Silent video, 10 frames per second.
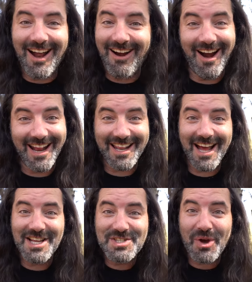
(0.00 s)
All right,
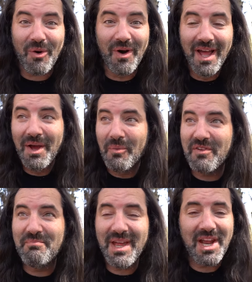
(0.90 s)
guys, so
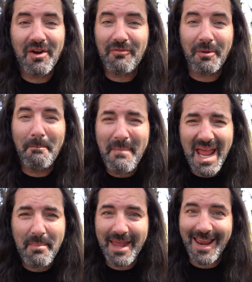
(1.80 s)
we've been here for
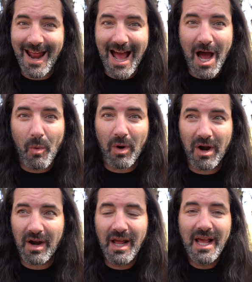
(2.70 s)
maybe an
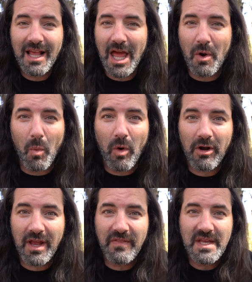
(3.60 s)
hour kind of
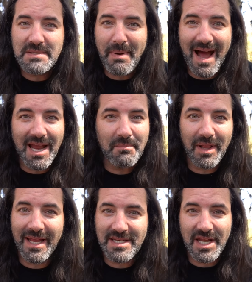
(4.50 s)
working these pine
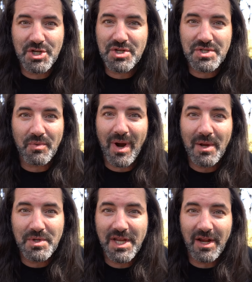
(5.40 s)
plantations
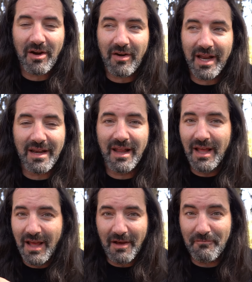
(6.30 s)
around here in
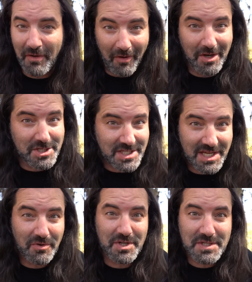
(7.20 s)
a very
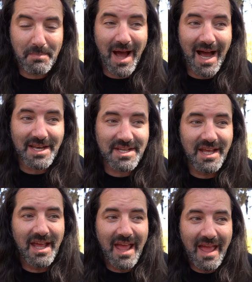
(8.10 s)
secret spot,
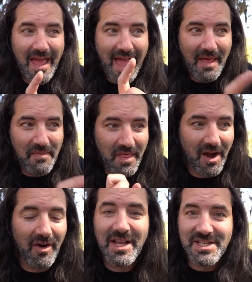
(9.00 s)
and
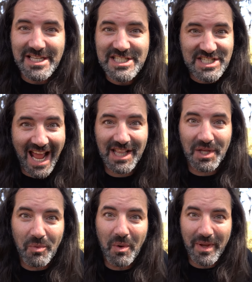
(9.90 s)
there is
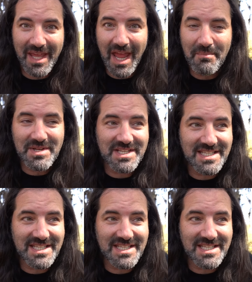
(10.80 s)
exactly what we came to